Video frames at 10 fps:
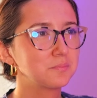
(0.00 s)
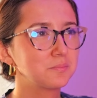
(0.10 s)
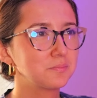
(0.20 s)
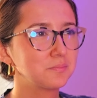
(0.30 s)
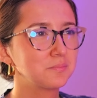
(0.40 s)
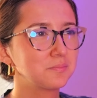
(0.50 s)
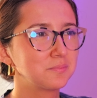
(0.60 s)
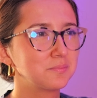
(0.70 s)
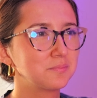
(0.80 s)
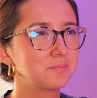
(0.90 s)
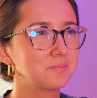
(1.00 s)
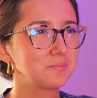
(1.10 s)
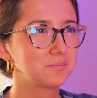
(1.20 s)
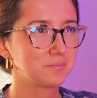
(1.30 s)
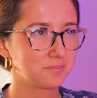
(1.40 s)

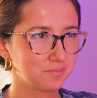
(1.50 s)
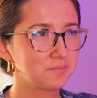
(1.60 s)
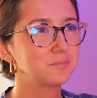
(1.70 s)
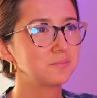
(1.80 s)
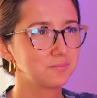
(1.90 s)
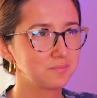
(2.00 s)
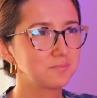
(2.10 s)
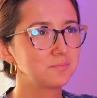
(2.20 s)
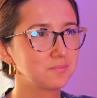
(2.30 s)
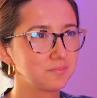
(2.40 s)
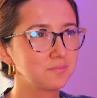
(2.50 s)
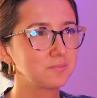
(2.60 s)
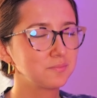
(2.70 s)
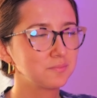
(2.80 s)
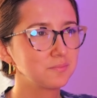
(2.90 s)

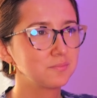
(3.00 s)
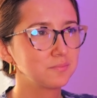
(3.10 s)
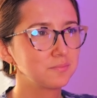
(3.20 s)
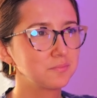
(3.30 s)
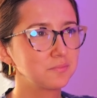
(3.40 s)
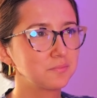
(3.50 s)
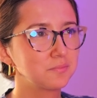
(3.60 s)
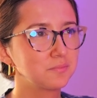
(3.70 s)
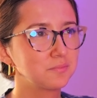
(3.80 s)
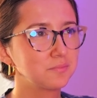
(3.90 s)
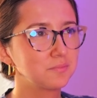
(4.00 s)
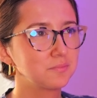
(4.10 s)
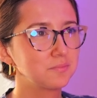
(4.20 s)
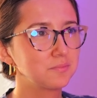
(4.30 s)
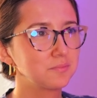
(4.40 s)

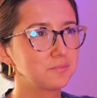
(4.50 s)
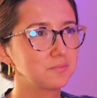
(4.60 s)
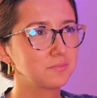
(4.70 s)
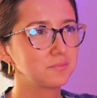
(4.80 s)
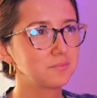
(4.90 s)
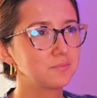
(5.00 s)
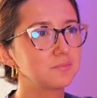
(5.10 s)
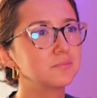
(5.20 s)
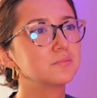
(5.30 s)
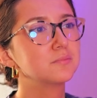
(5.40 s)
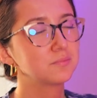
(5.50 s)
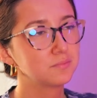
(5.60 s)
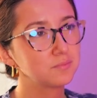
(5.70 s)
The person shown says nothing.